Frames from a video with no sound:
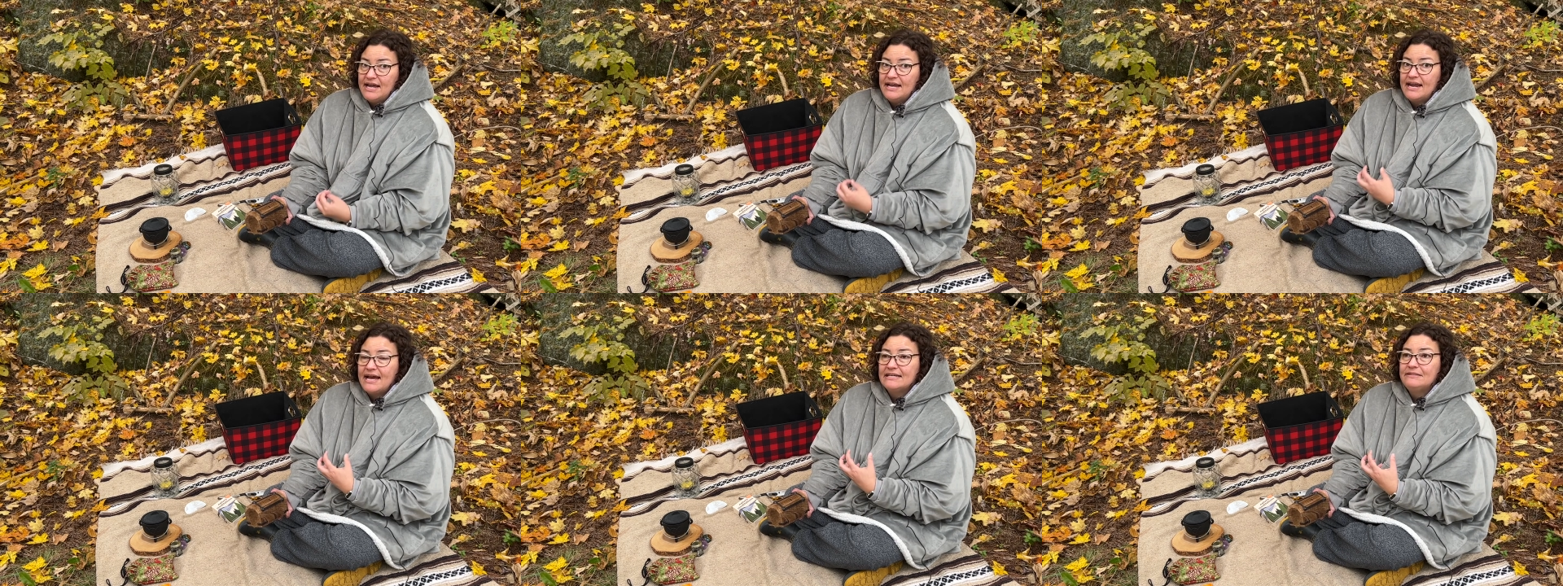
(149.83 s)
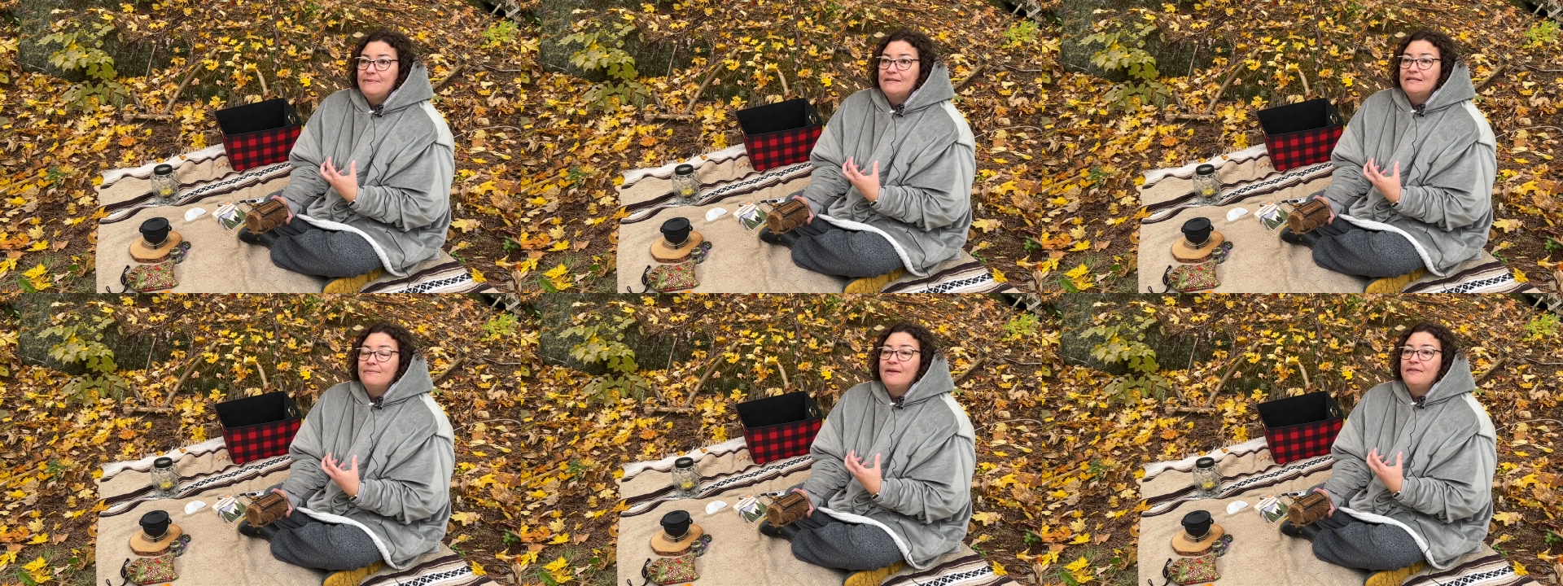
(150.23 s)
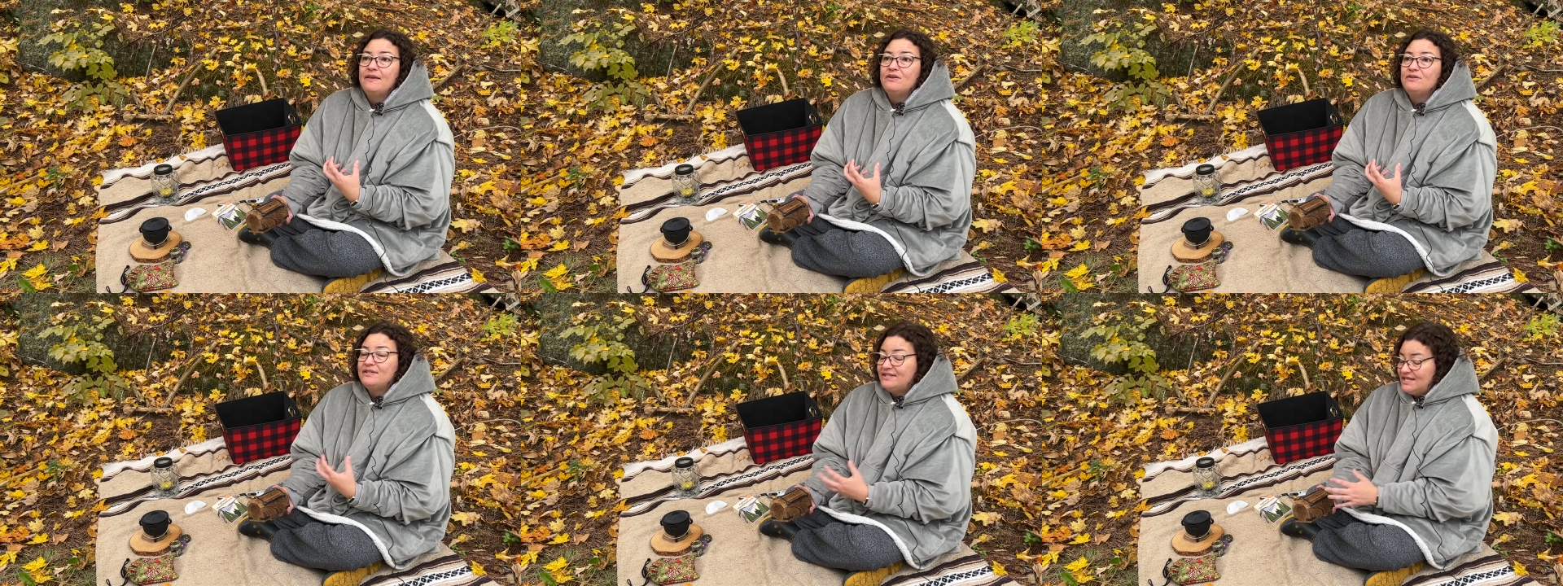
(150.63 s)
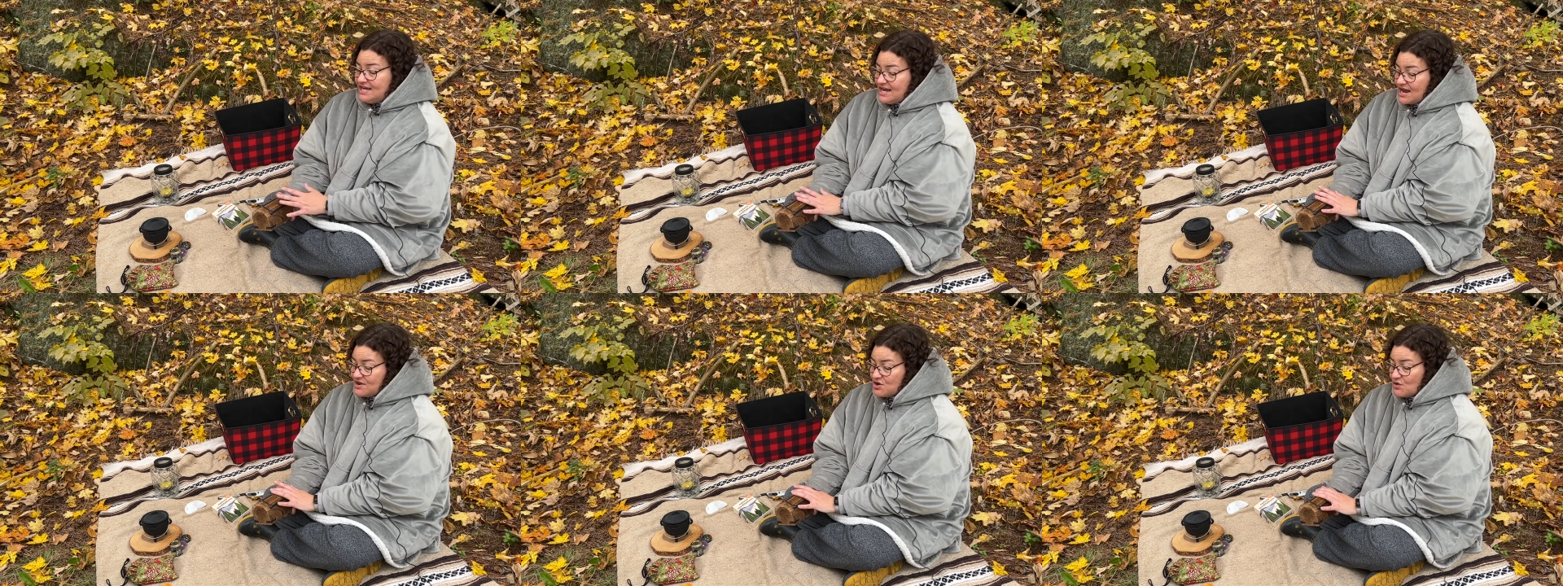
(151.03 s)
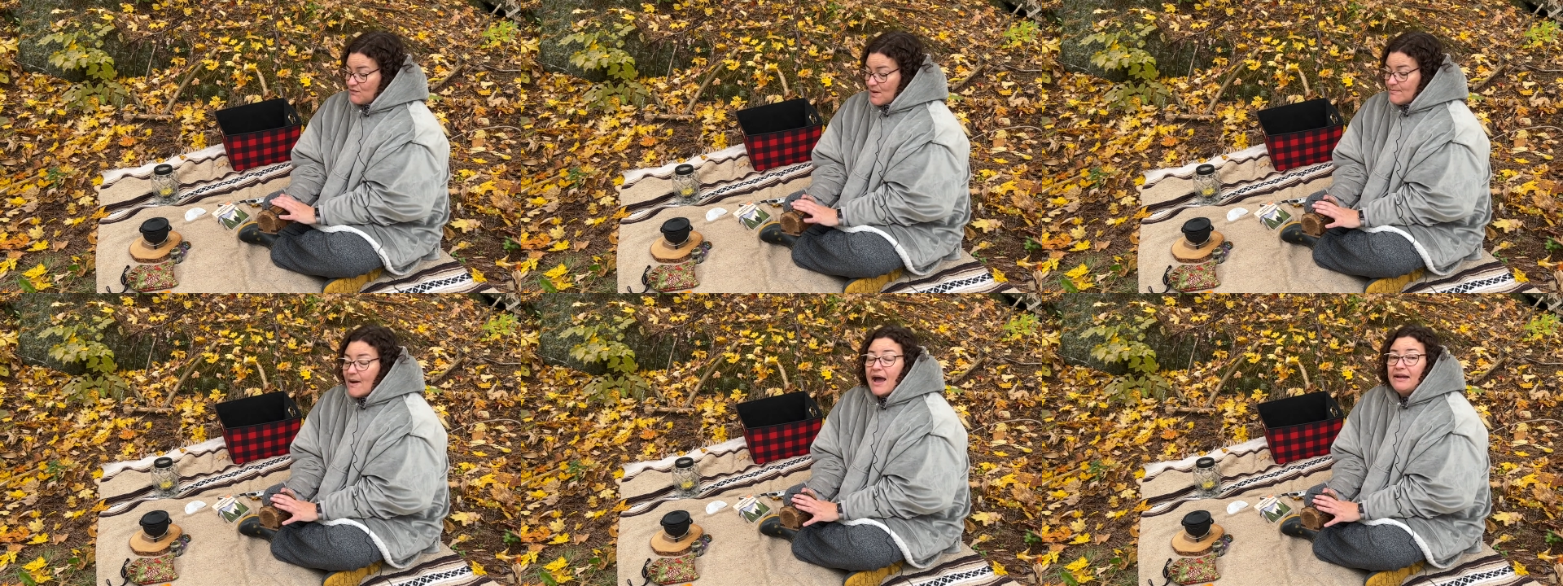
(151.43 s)
It has to be something that you see and you're
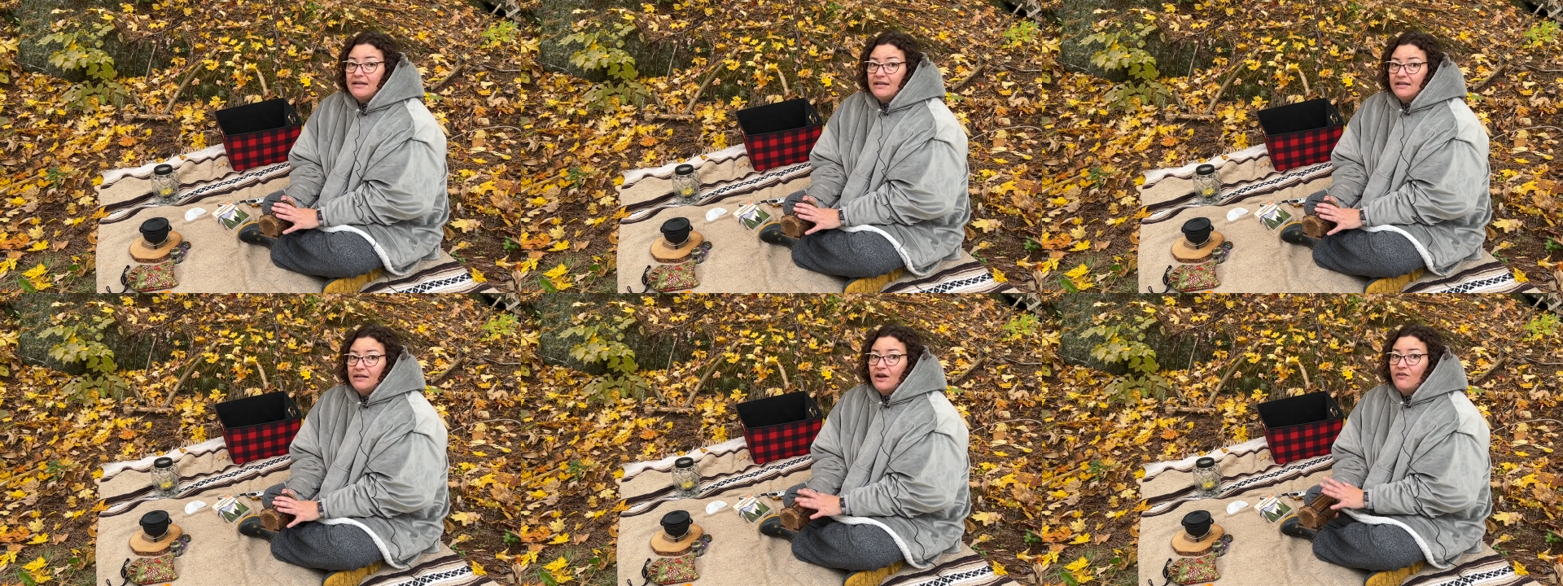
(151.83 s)
reminded